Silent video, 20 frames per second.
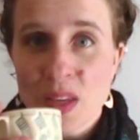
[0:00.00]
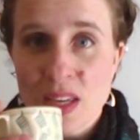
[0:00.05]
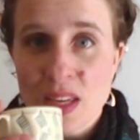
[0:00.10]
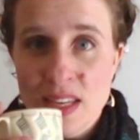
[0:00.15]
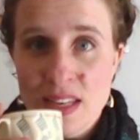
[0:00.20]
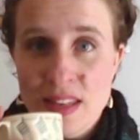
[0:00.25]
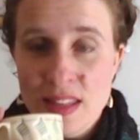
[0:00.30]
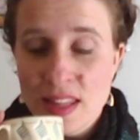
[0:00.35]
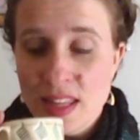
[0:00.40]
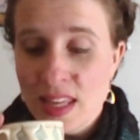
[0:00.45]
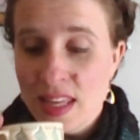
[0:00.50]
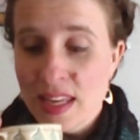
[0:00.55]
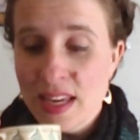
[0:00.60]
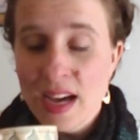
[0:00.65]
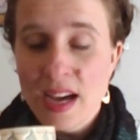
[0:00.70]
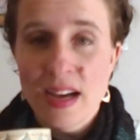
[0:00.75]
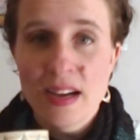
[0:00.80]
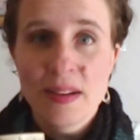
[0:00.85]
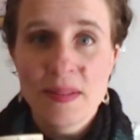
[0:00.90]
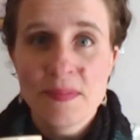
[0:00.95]
in the
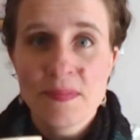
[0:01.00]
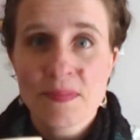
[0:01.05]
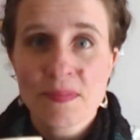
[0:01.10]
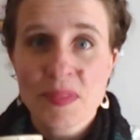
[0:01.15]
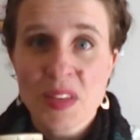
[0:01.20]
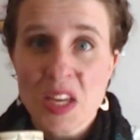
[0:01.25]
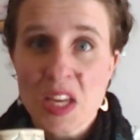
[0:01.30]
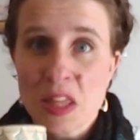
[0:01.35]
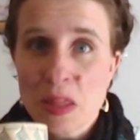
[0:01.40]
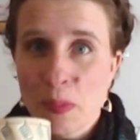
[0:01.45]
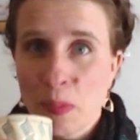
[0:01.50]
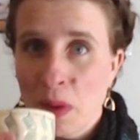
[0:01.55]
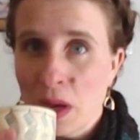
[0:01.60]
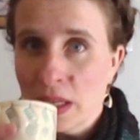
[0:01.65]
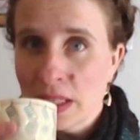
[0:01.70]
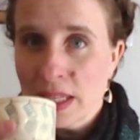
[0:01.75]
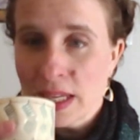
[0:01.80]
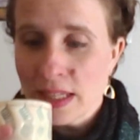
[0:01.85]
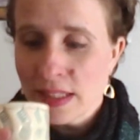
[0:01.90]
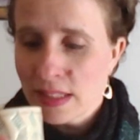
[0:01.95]

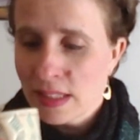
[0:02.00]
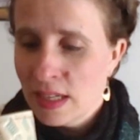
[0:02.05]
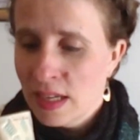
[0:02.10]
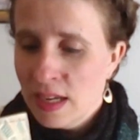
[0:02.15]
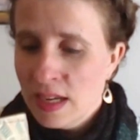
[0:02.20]
podcast.